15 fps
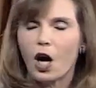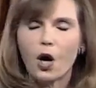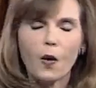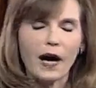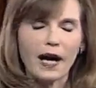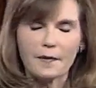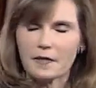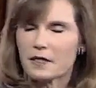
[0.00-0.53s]

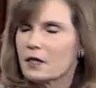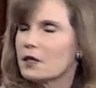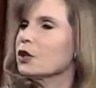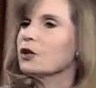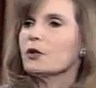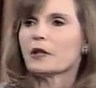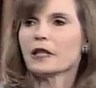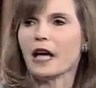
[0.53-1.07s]
Oh,
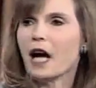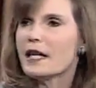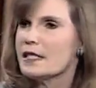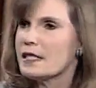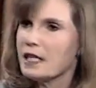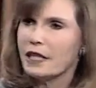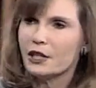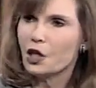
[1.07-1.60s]
absolutely. I
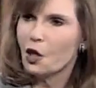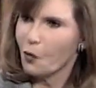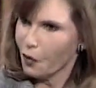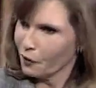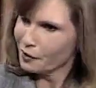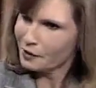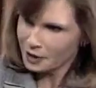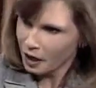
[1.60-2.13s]
say no
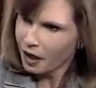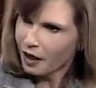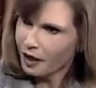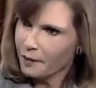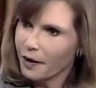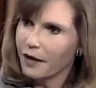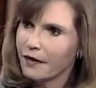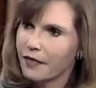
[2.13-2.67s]
all the
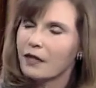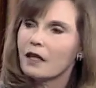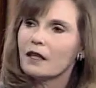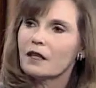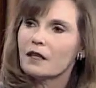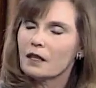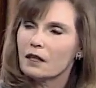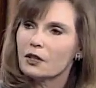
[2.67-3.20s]
time. I
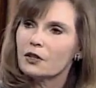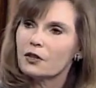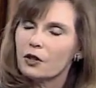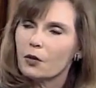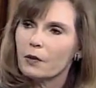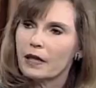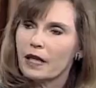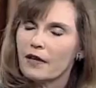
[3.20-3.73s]
think, you
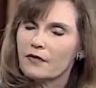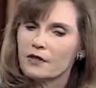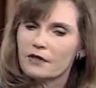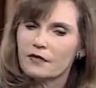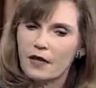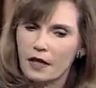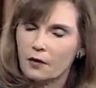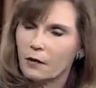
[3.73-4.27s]
know, we have
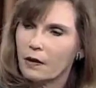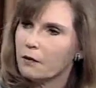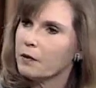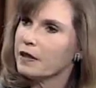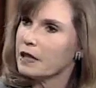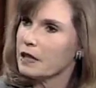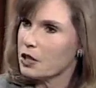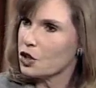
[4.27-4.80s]
to evaluate
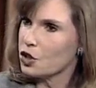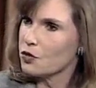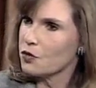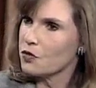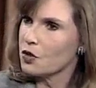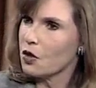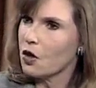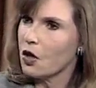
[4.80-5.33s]
what the
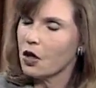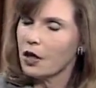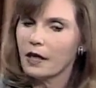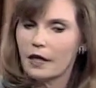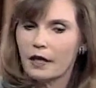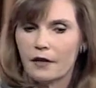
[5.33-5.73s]
issues are.